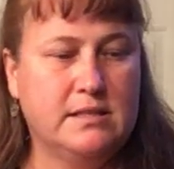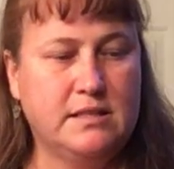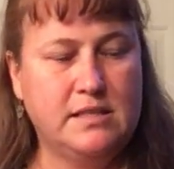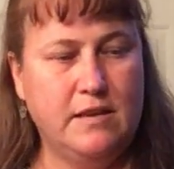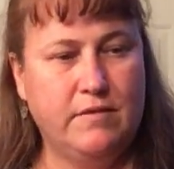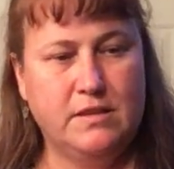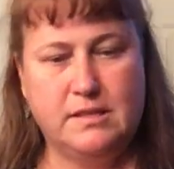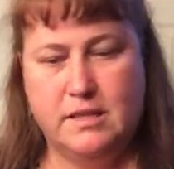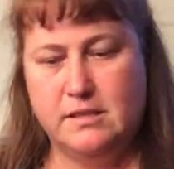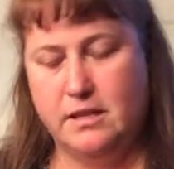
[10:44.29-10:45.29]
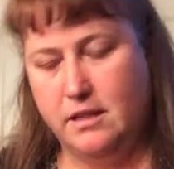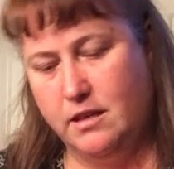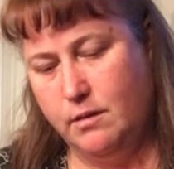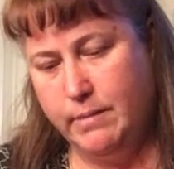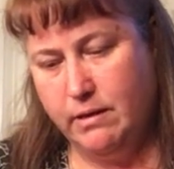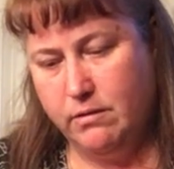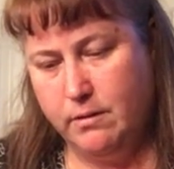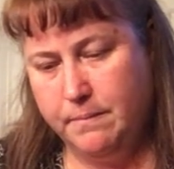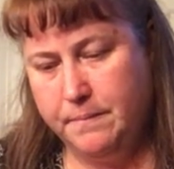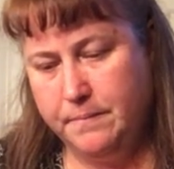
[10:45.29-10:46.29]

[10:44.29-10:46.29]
Let's see if this says anything about them.